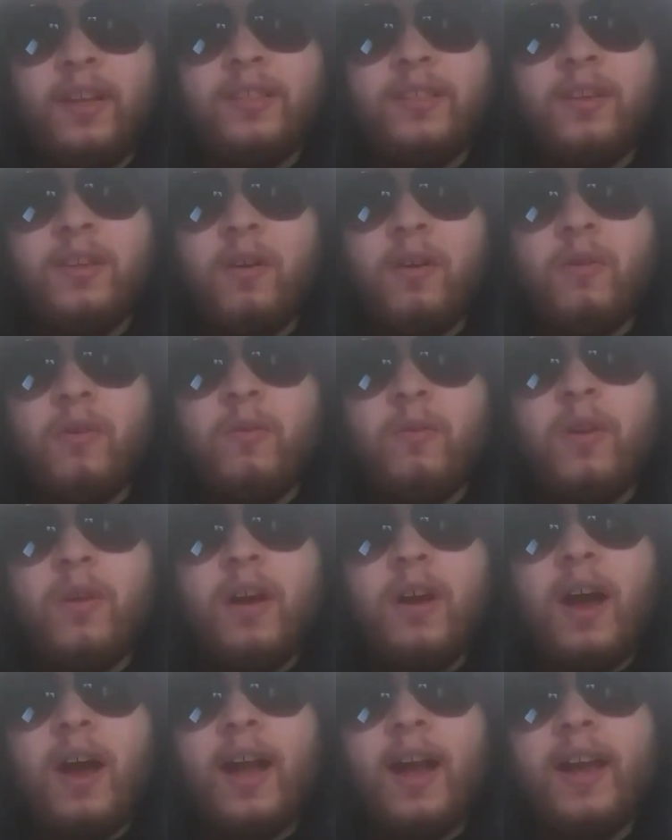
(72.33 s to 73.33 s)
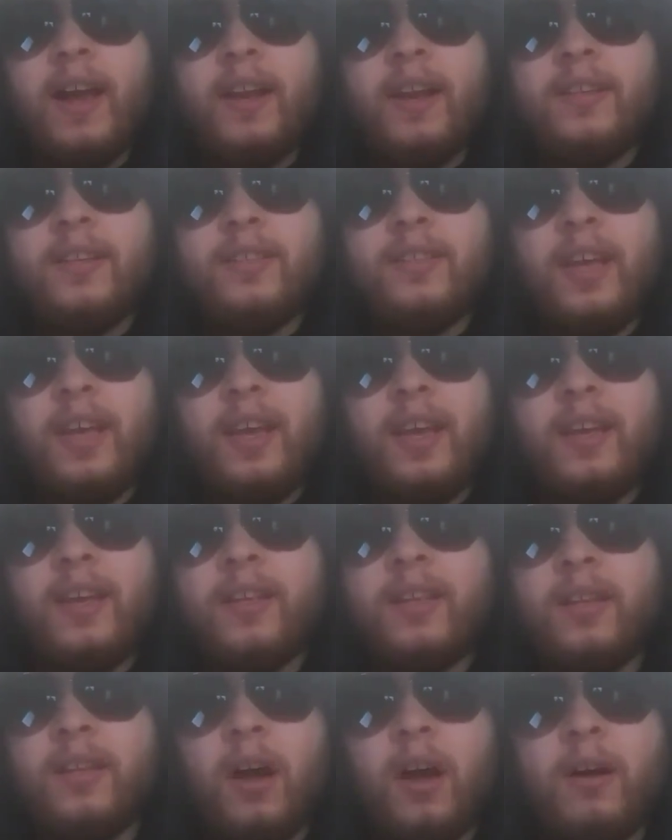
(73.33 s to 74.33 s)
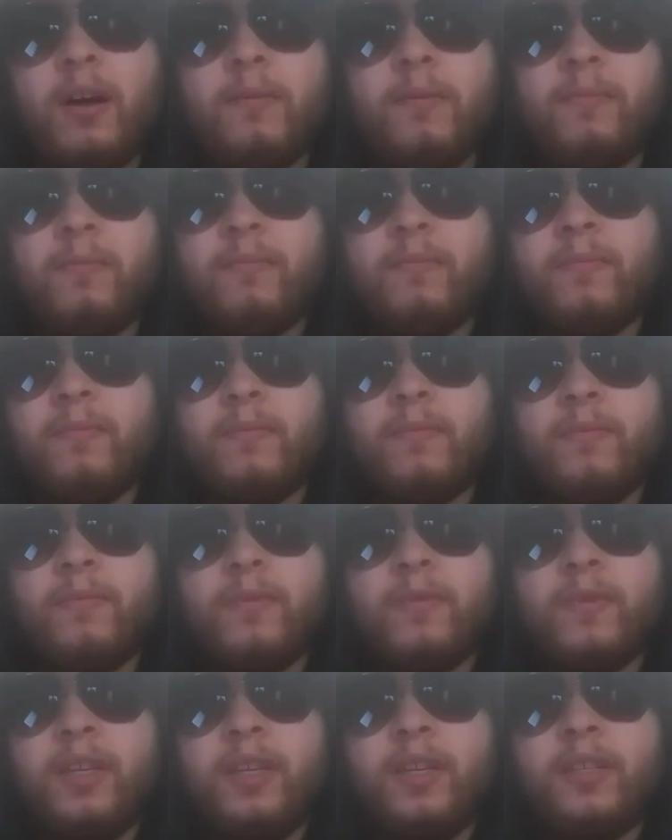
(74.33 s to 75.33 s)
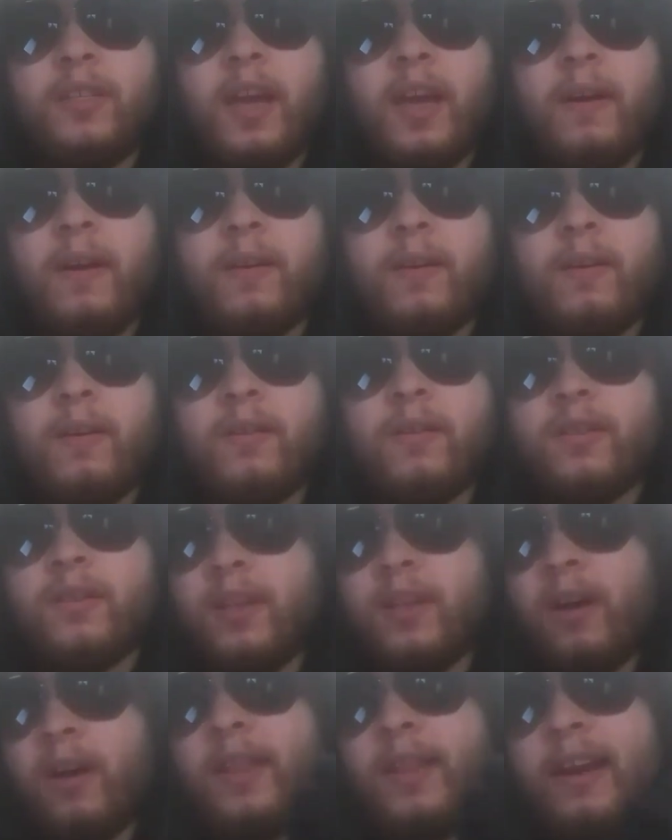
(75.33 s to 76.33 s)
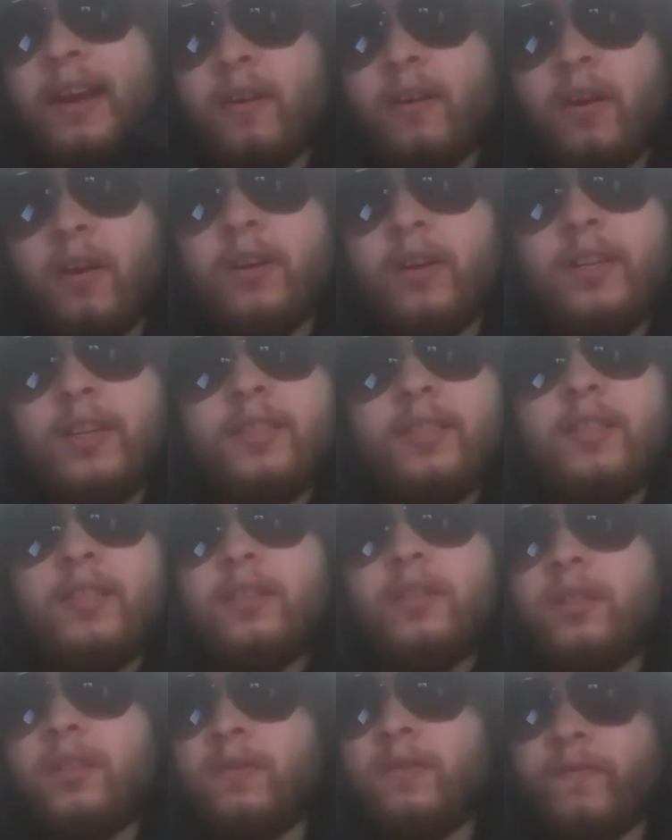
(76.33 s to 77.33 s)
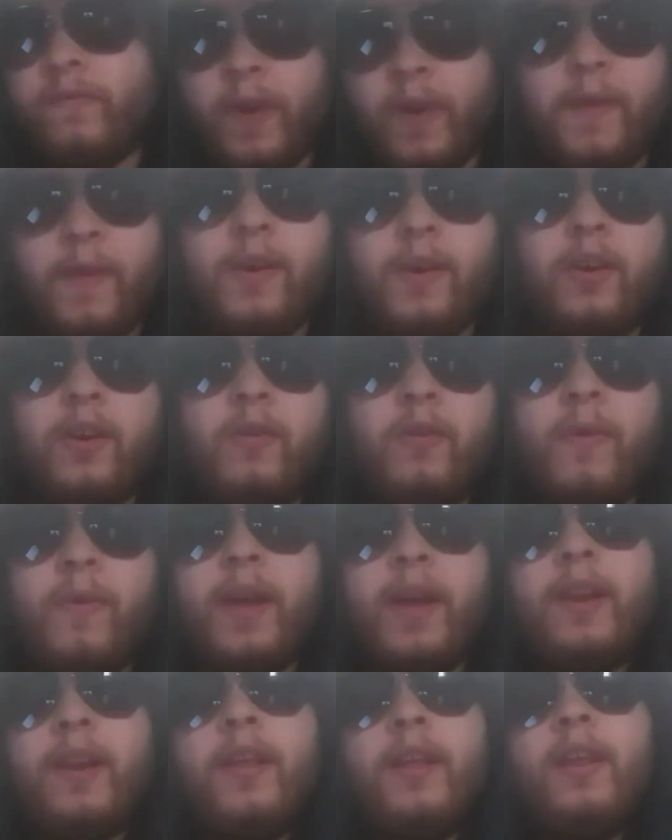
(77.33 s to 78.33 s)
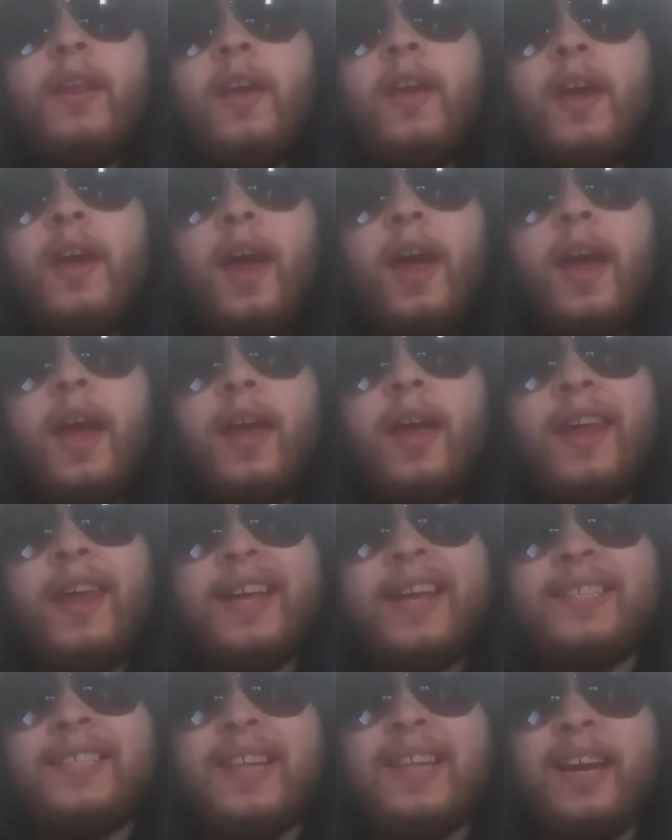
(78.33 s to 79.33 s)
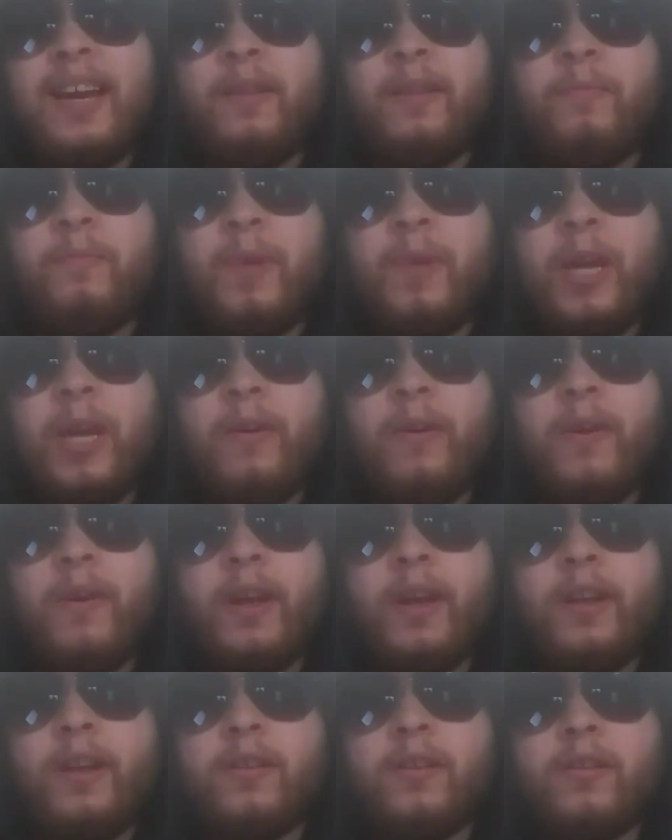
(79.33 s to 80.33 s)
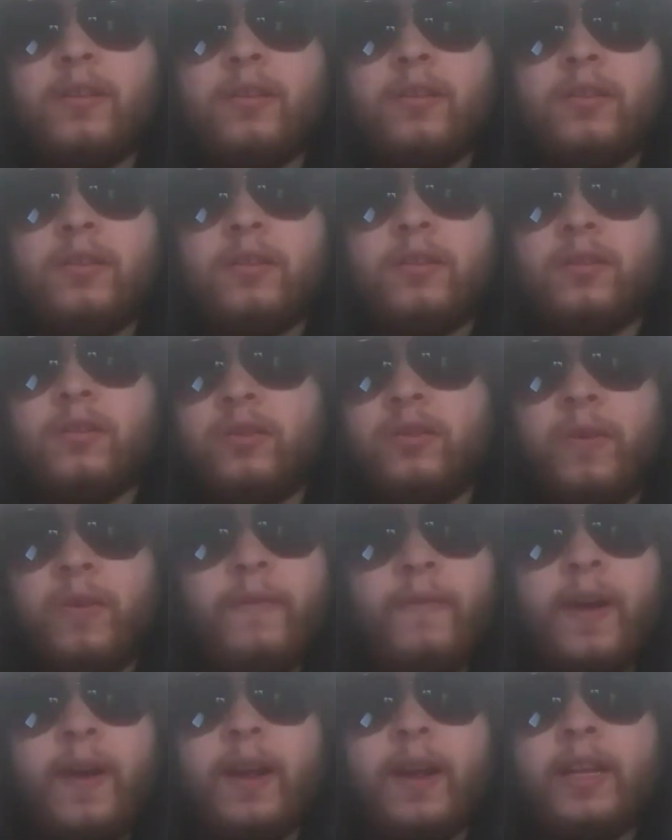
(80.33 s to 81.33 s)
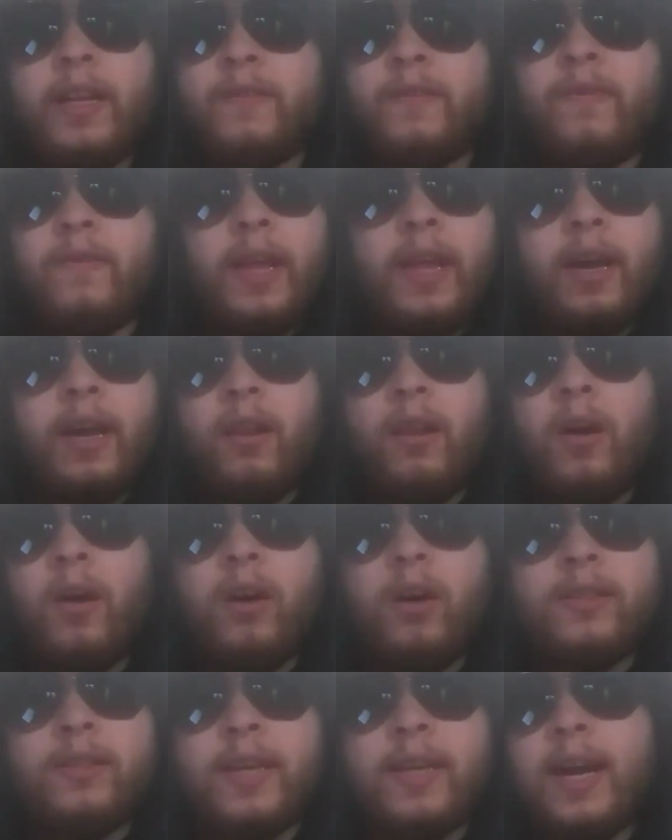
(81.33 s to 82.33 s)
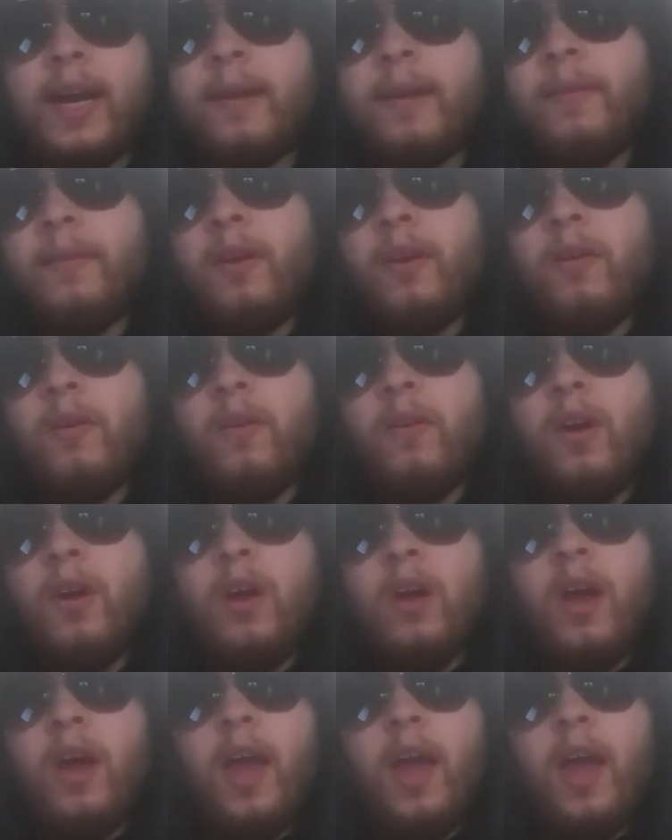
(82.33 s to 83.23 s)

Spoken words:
So I gotta say that these characters that are on this list is very underrated and has not appeared in Street Fighter games for like a long time, you know.